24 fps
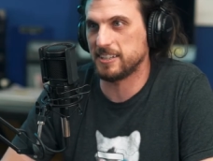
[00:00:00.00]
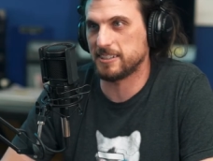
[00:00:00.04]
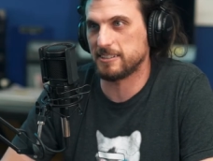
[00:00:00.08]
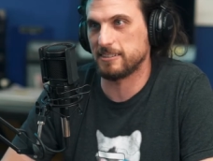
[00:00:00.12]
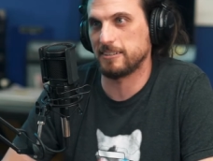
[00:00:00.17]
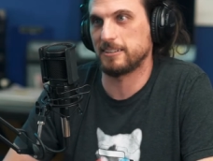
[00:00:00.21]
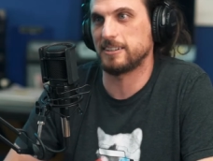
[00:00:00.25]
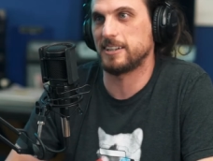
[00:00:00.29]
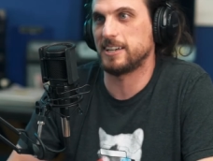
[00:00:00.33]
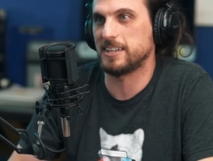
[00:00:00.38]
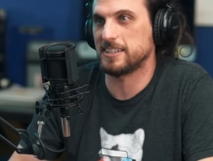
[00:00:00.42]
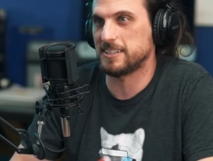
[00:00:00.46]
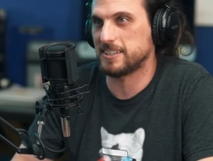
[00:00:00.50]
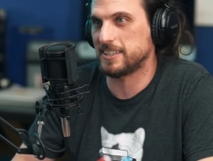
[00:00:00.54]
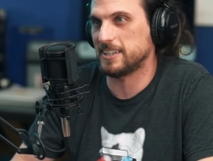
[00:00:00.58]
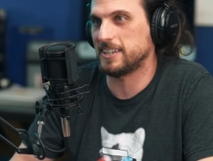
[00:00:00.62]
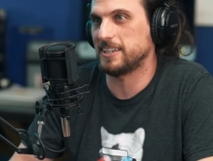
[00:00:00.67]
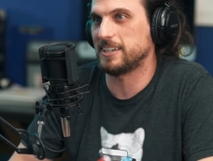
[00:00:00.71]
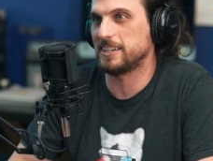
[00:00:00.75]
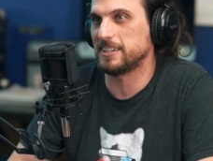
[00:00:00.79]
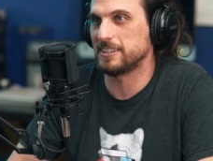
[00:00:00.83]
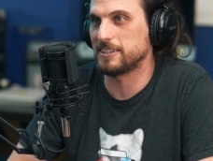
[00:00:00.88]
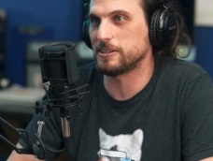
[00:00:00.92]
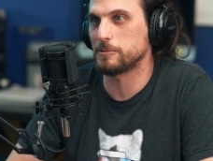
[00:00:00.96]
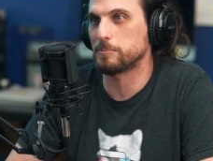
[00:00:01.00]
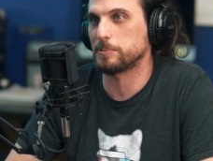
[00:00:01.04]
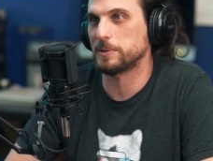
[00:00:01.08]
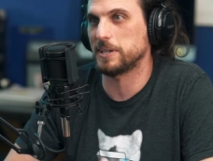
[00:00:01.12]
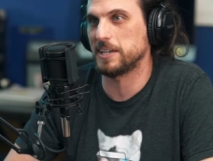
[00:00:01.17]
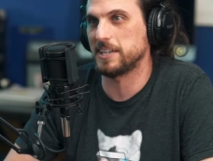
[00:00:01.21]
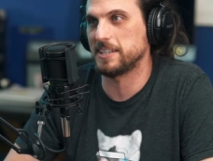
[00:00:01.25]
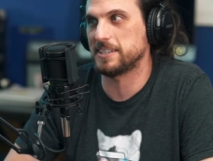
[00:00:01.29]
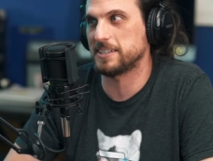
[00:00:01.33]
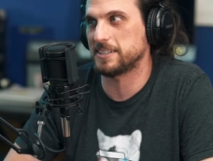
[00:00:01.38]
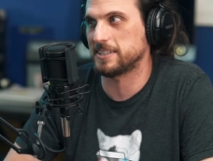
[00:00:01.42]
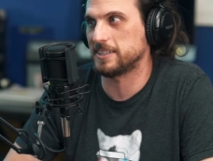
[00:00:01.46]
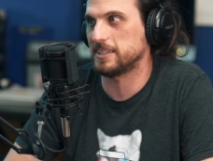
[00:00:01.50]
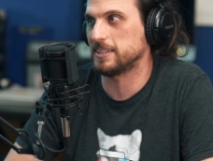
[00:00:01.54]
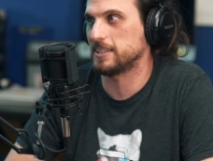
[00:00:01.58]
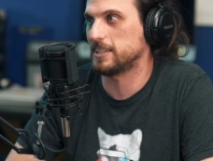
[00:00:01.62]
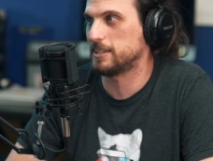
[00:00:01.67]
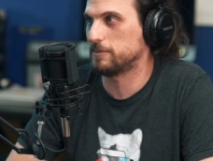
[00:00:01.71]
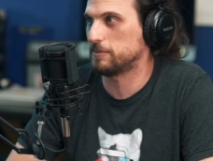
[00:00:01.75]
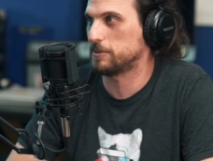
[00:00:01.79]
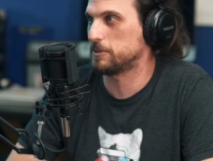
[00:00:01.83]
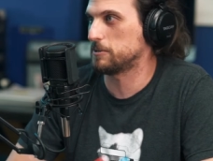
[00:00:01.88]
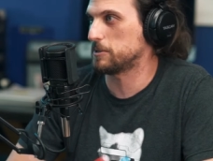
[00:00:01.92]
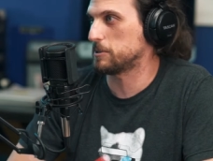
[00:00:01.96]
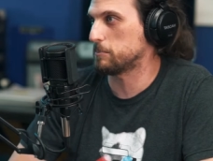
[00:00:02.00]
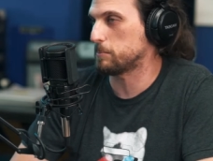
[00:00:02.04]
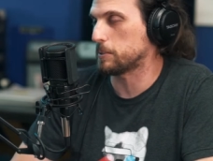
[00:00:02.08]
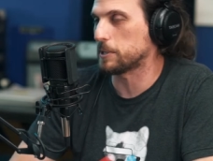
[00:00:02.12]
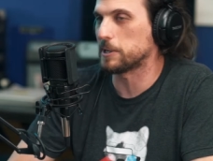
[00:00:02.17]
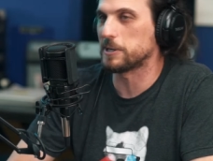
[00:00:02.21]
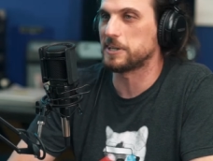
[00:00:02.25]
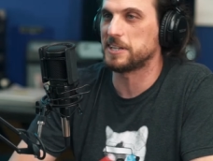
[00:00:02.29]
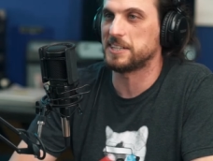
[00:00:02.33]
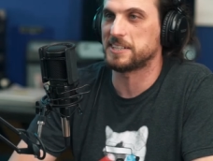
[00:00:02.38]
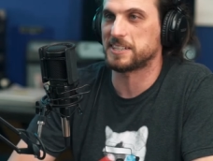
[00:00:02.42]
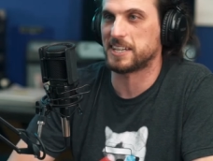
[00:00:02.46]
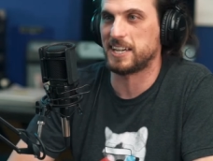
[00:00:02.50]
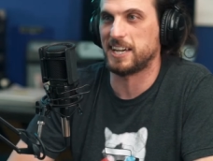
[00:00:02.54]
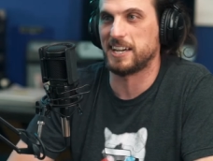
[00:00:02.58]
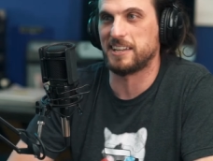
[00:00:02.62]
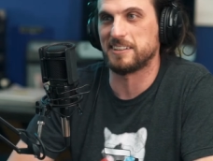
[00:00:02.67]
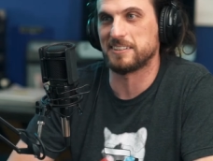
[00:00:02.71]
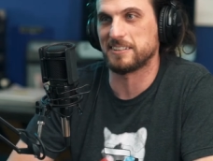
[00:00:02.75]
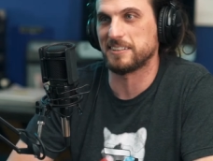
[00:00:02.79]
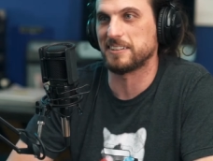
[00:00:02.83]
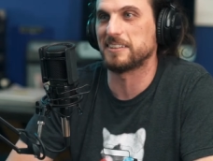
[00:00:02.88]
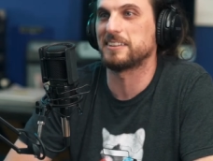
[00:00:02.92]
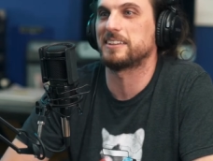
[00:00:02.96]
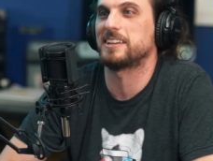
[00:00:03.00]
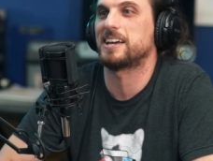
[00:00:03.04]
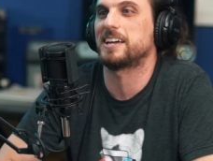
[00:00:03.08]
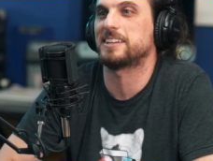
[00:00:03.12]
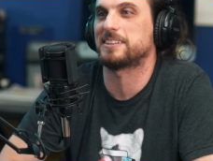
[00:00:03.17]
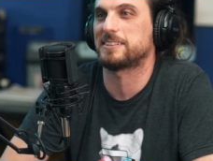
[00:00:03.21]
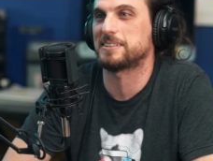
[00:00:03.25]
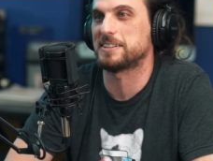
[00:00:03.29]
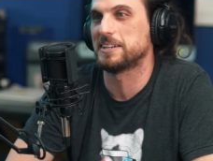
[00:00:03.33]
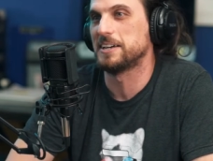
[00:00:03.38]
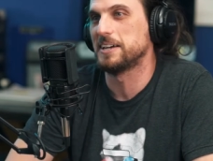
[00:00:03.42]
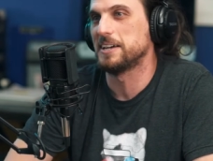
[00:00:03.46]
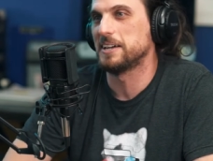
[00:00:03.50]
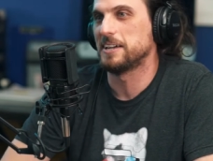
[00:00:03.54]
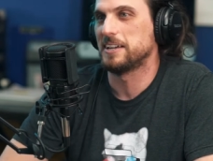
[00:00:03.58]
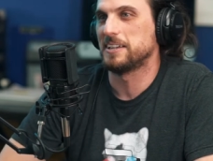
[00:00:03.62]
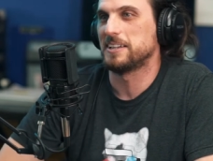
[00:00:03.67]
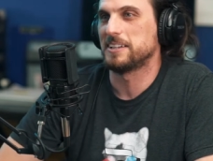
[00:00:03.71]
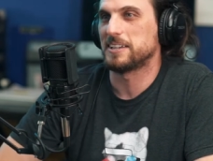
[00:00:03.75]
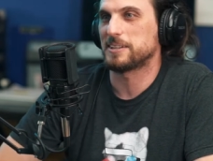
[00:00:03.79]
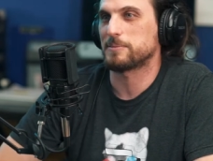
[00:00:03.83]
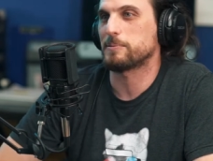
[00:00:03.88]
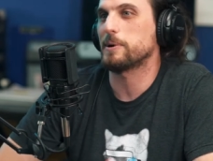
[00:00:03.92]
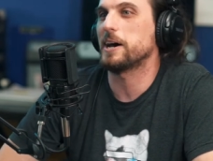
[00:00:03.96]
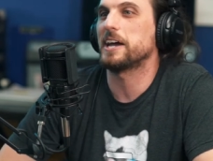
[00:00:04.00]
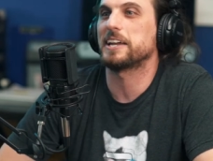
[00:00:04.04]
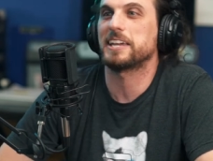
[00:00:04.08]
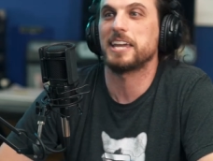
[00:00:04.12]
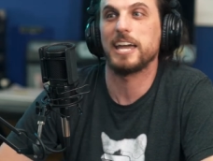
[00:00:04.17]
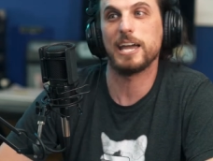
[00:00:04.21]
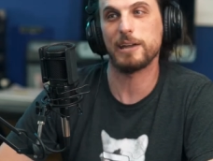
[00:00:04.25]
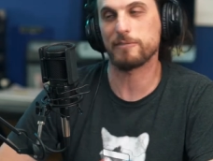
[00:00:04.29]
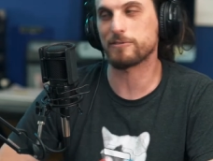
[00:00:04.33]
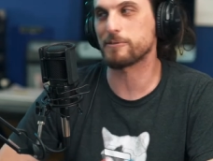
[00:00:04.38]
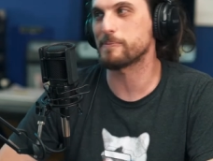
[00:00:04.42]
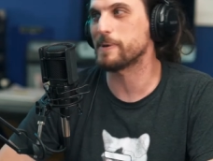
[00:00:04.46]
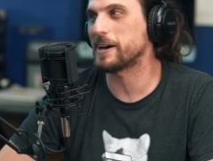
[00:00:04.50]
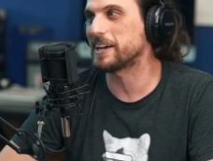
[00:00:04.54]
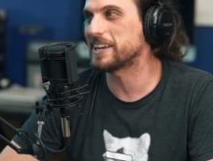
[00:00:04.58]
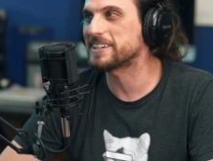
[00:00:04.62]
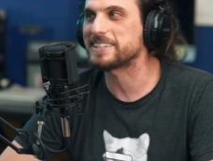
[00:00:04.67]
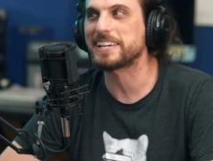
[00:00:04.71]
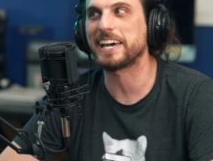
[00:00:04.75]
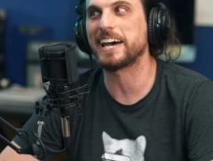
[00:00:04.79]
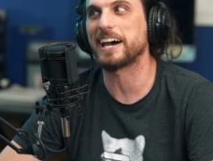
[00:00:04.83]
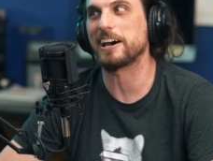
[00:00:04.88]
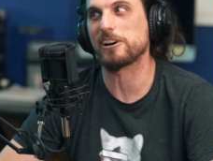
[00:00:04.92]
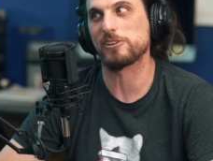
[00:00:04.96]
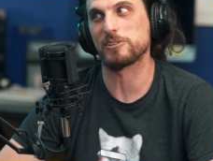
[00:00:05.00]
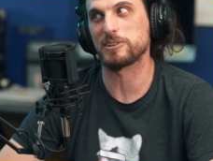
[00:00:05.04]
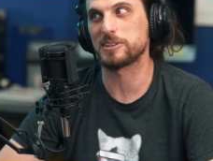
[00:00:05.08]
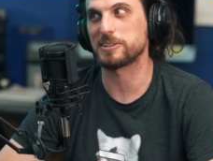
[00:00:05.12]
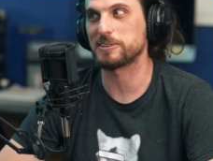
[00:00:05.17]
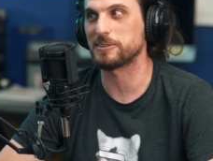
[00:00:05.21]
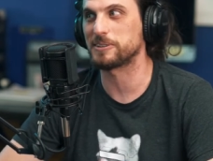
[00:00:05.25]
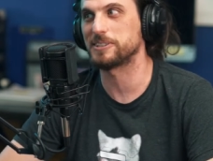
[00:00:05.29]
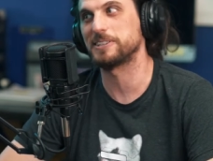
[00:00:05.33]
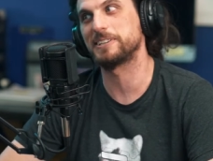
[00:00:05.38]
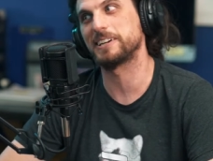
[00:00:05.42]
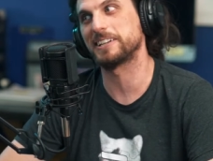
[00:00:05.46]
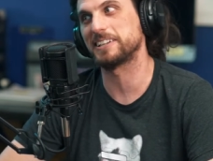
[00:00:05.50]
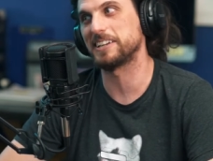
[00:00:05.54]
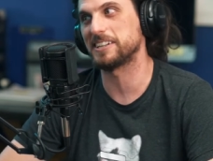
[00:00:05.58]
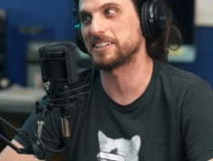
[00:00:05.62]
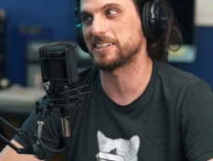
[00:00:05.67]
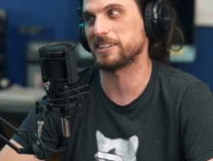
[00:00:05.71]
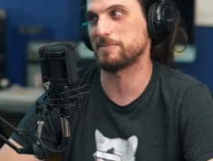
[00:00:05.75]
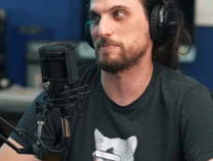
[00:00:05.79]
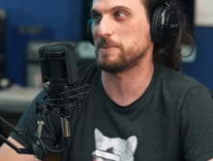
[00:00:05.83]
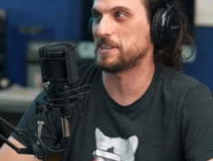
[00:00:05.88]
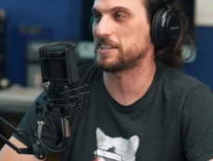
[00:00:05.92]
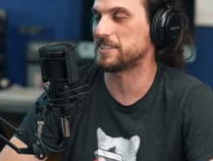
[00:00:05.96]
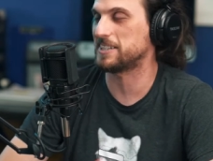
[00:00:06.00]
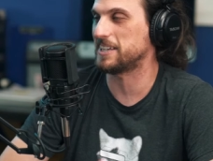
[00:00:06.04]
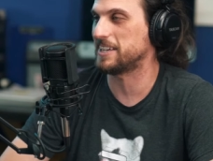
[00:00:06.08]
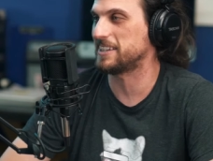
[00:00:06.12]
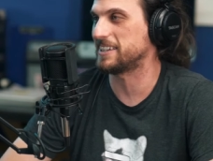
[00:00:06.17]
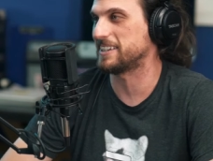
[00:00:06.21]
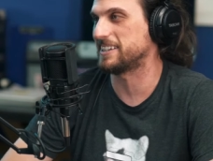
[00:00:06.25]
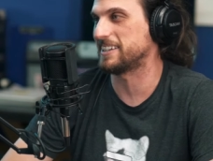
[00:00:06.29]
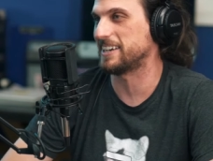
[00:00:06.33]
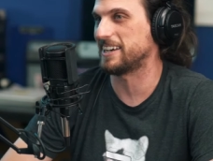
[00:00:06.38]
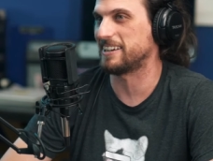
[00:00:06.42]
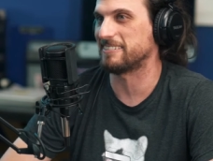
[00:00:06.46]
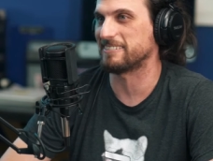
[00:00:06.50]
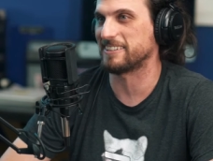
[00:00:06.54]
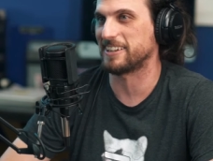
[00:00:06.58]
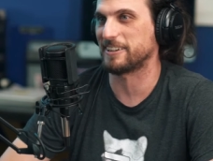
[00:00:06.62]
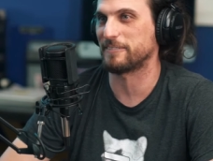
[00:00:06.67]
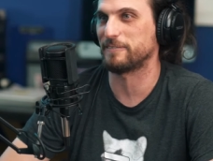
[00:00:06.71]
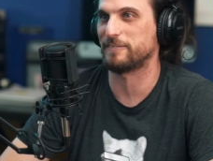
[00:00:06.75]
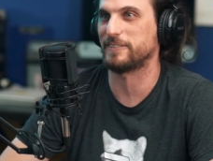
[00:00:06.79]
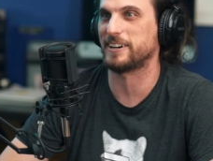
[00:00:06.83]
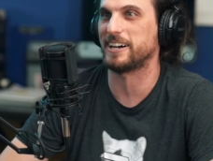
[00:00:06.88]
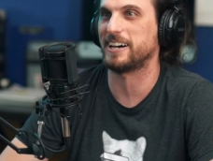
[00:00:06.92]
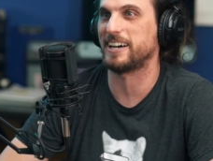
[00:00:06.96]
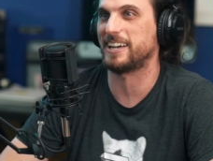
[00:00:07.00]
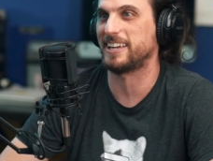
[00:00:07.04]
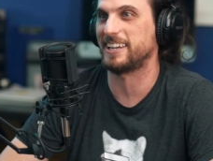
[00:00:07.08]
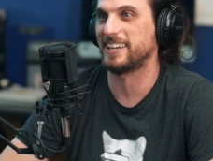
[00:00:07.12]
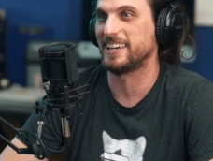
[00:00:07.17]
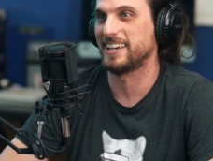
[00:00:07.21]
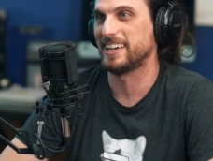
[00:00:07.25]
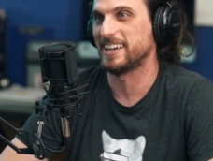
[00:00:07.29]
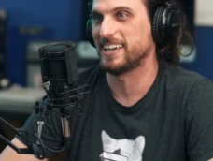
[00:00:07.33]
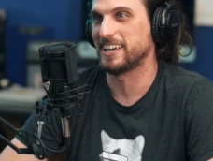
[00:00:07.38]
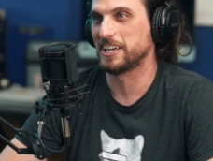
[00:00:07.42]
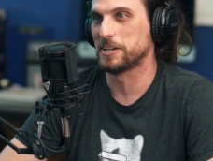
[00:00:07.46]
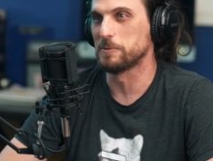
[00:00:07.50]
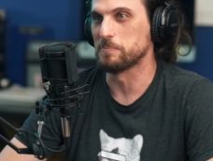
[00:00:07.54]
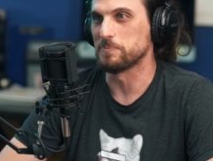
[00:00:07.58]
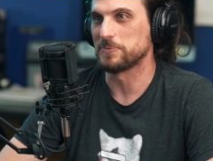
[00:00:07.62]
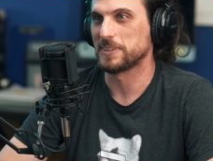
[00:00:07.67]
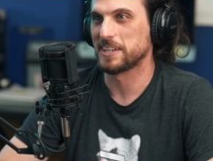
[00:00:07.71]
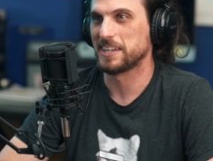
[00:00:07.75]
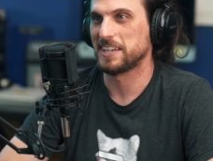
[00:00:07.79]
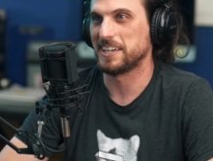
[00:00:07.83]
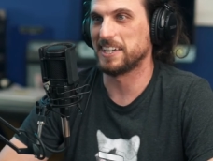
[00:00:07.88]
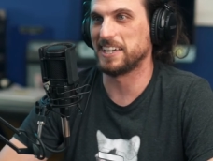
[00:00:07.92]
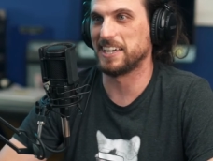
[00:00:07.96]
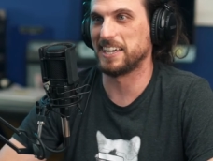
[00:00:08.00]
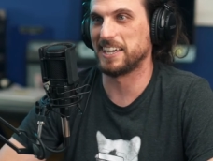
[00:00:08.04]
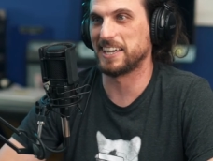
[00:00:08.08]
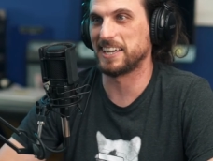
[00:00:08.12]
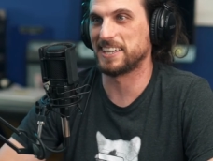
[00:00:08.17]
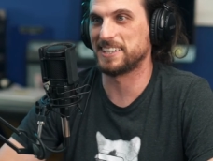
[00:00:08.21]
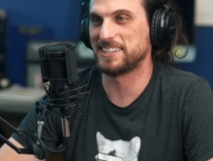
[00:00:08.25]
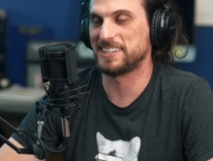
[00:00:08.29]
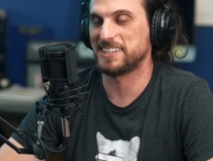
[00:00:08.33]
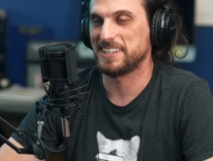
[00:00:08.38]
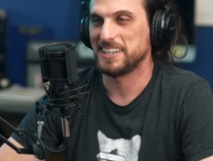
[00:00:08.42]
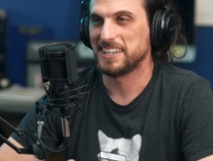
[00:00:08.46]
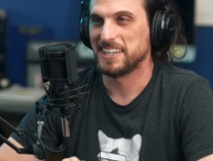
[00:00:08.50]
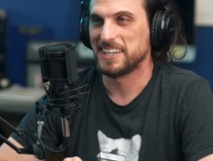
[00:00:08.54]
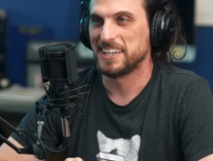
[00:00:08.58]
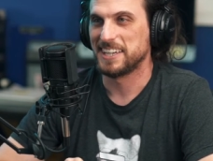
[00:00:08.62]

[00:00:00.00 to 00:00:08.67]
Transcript: So can I stay at your place still, even though the party's canceled? And that's, that's why I came from out of town. So can you at least let me stay the night? And we're like, fine. And